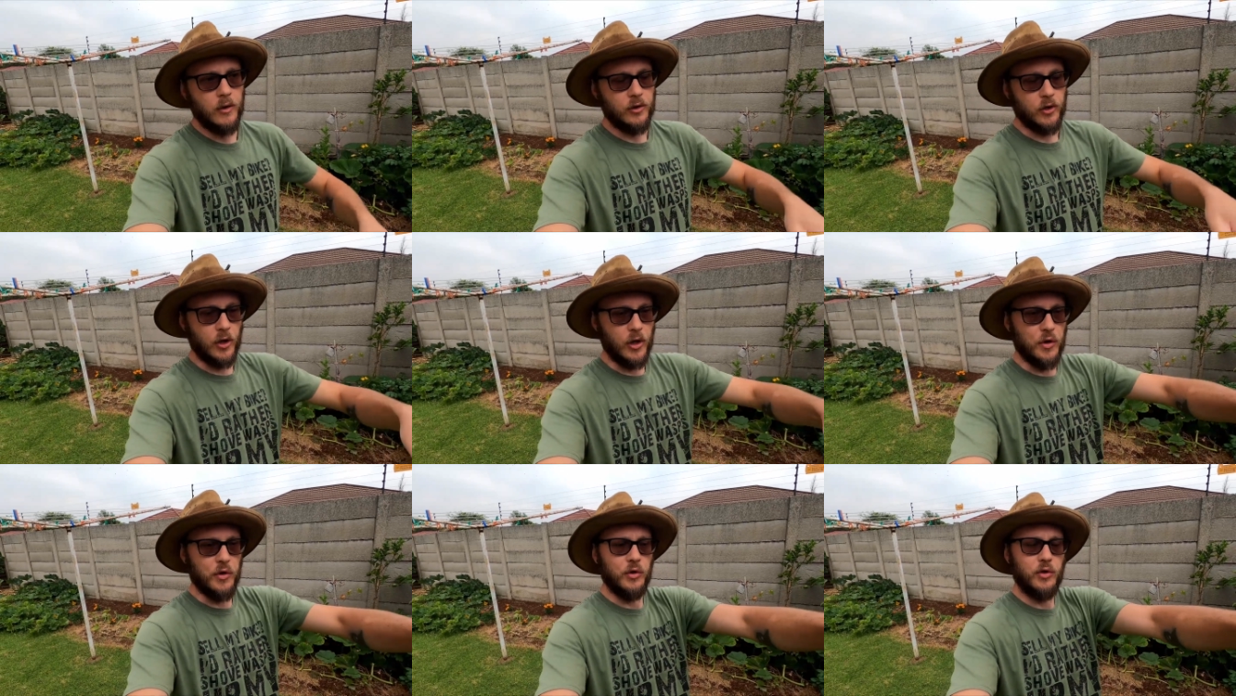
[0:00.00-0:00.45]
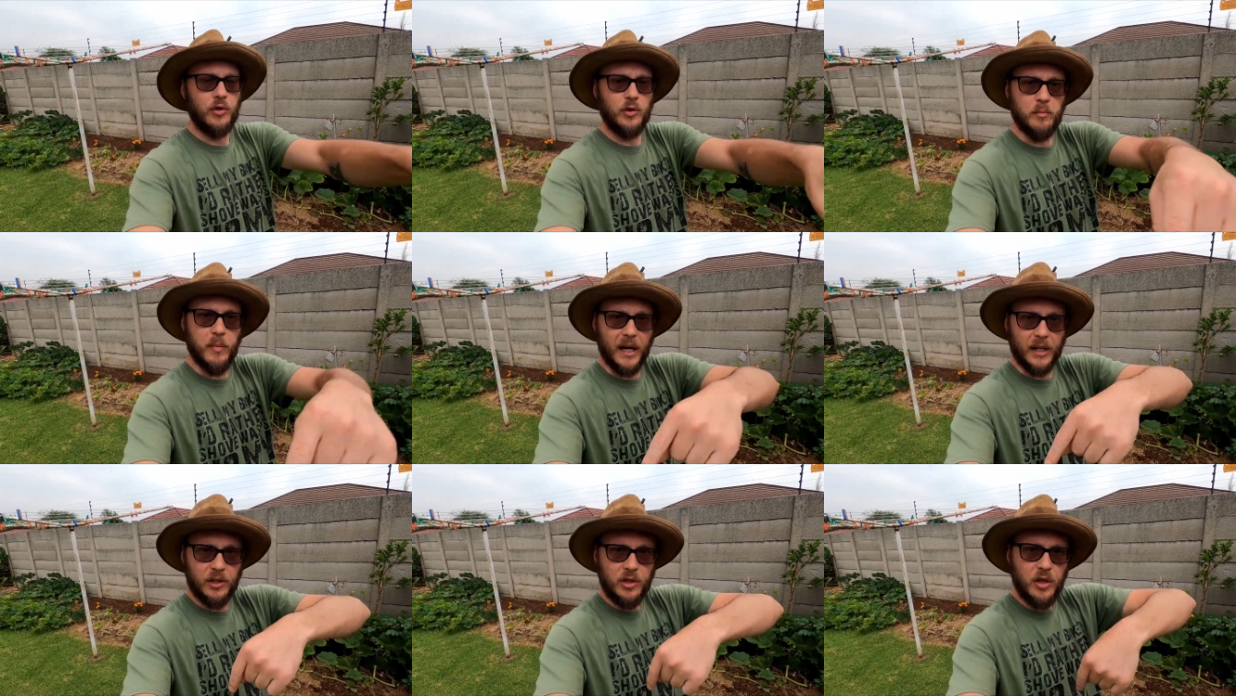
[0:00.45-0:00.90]
So
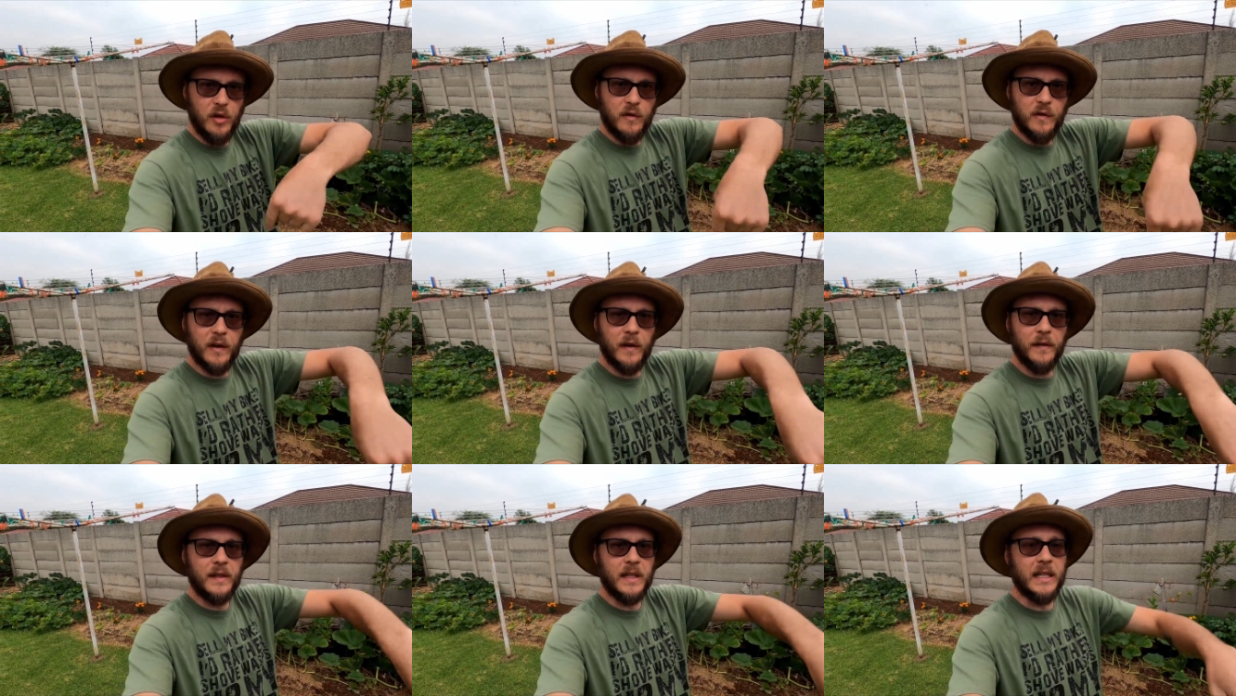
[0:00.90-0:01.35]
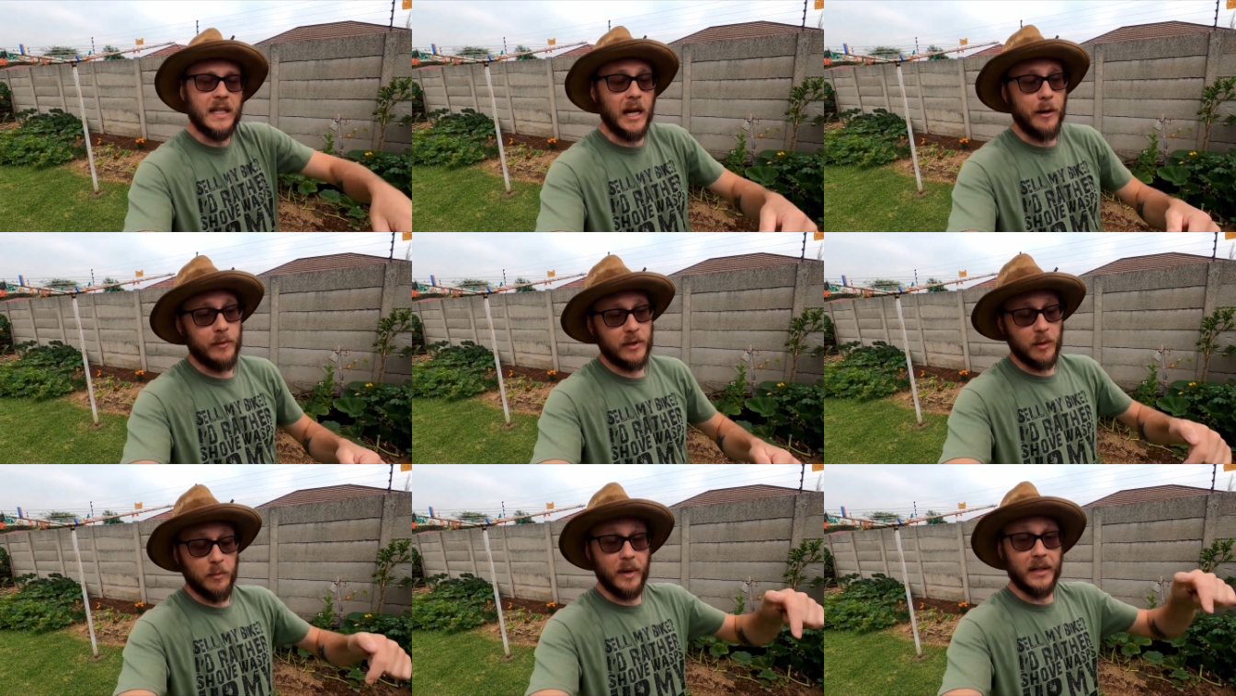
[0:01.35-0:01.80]
about 250 in
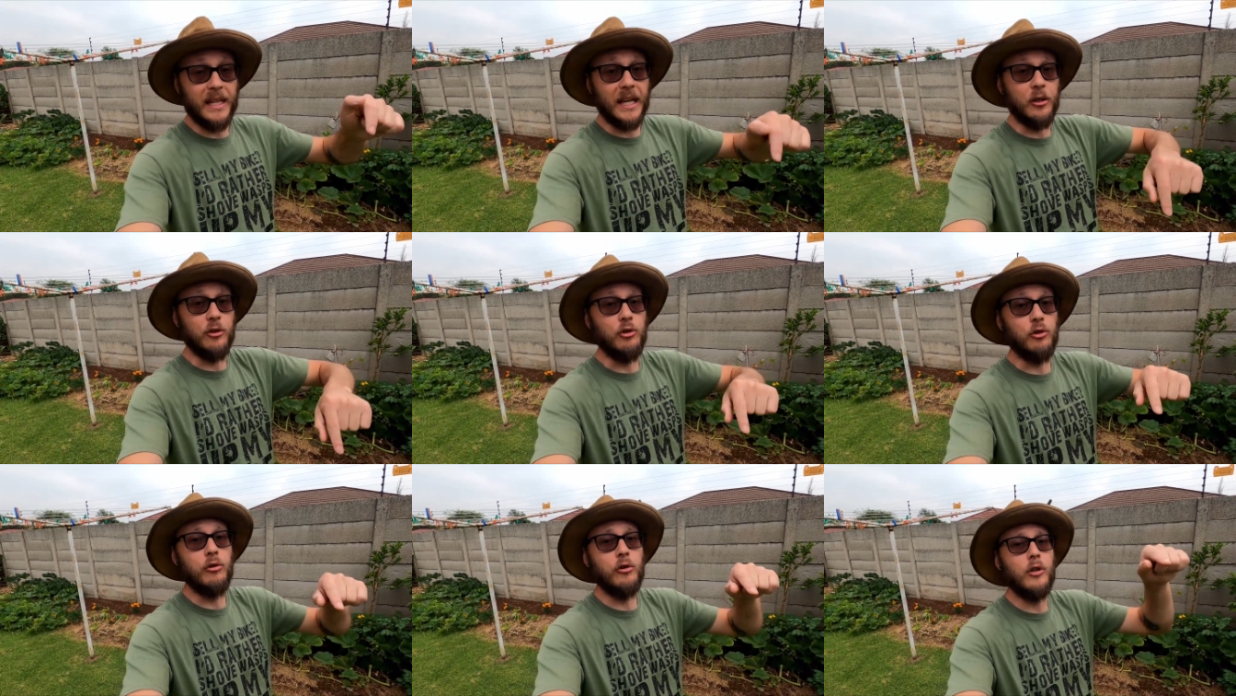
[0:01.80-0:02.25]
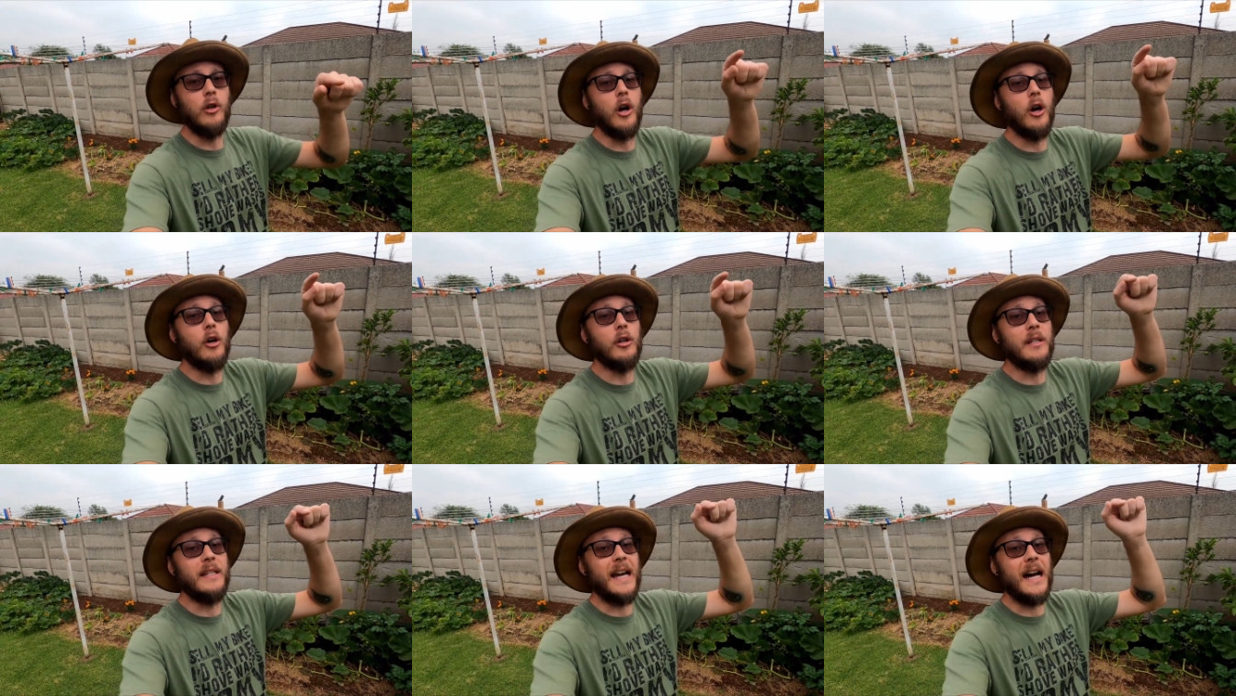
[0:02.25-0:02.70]
diameter, but they do
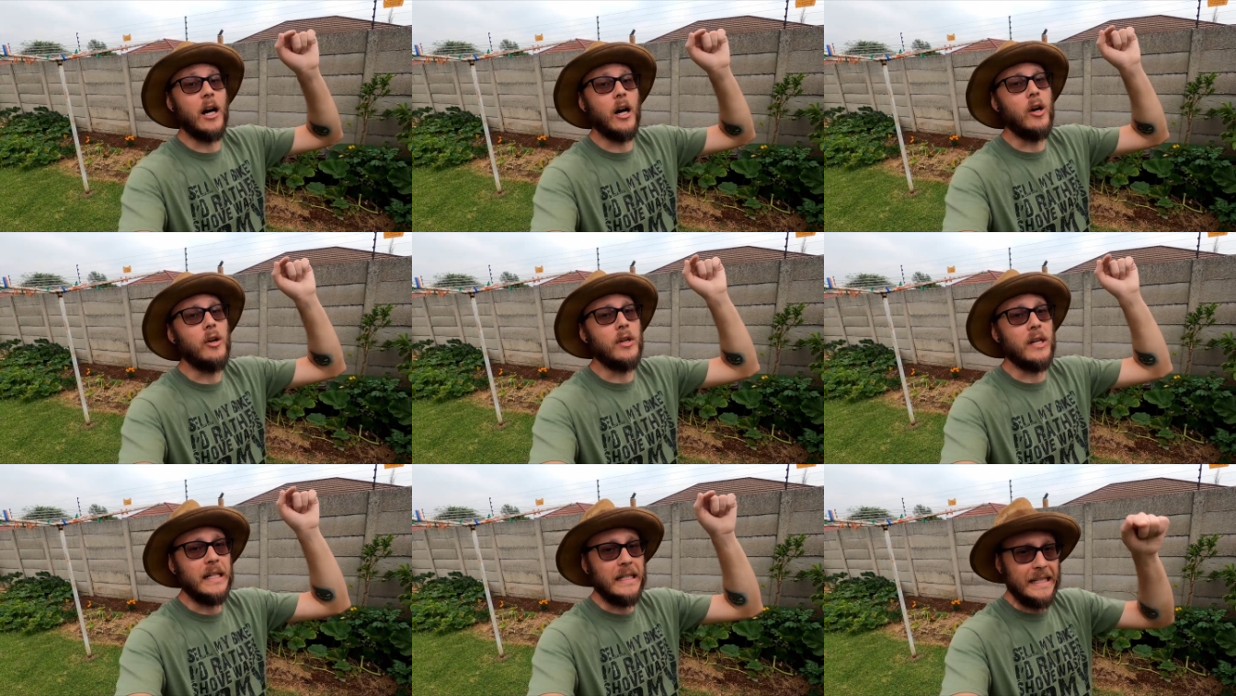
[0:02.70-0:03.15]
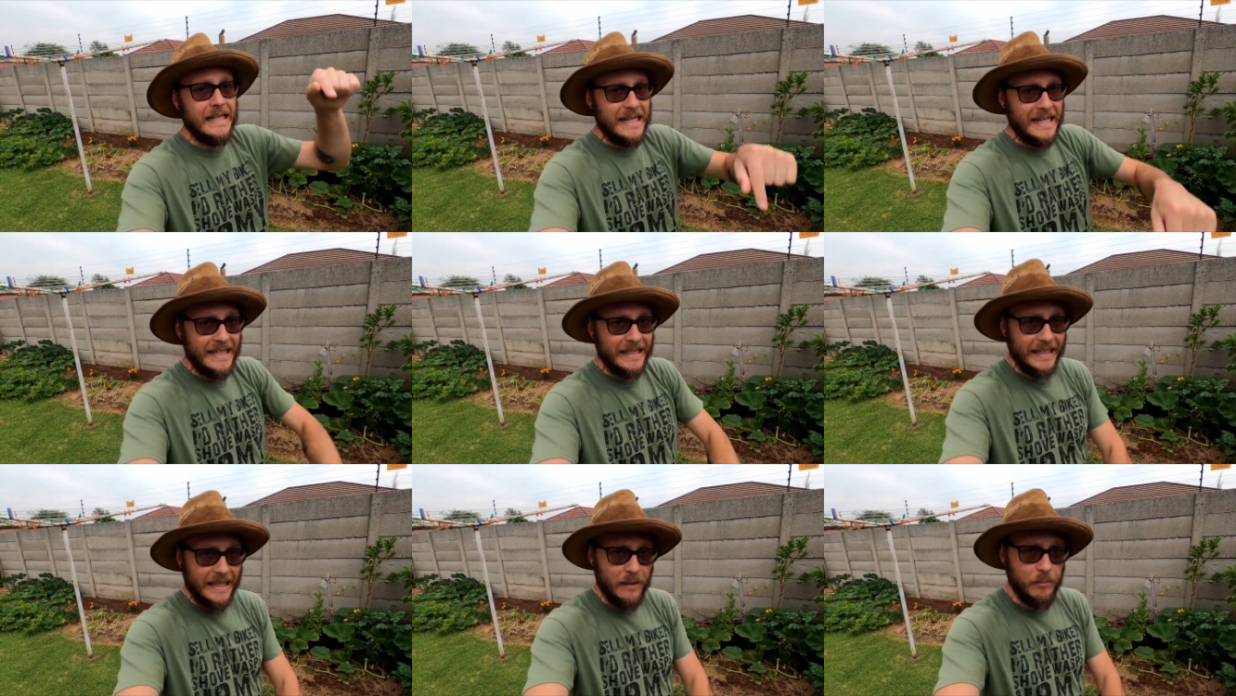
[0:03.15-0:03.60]
go down
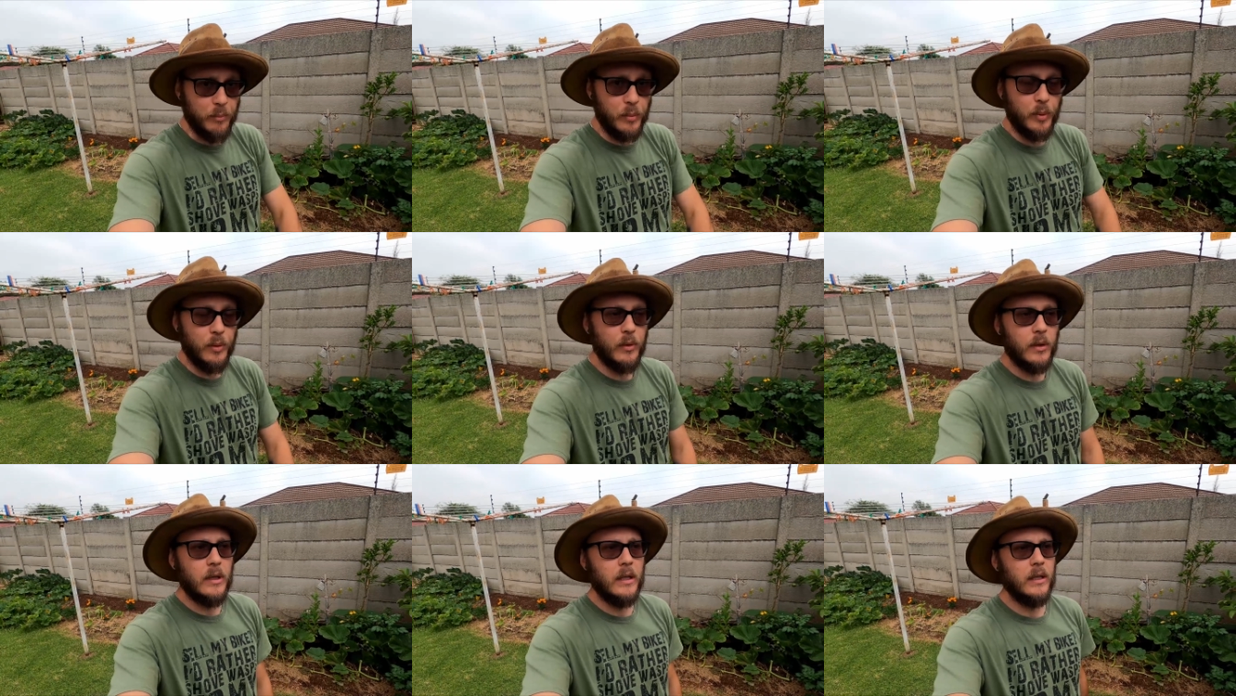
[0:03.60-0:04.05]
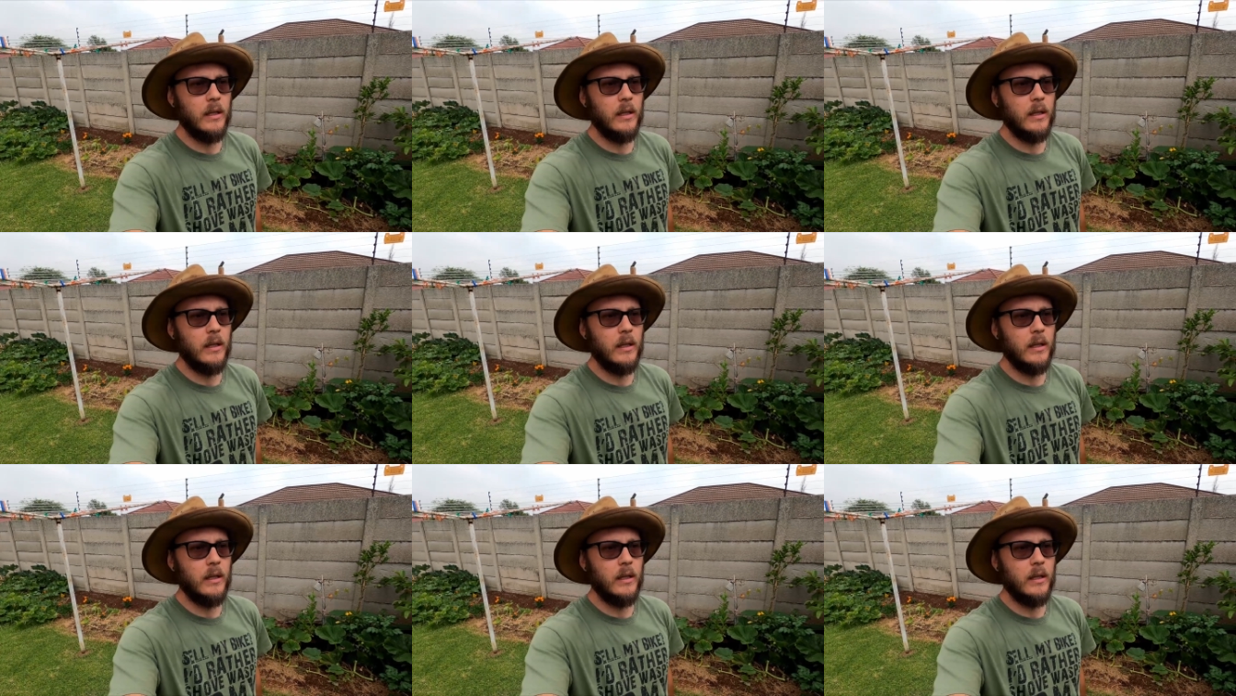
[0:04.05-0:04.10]
deep.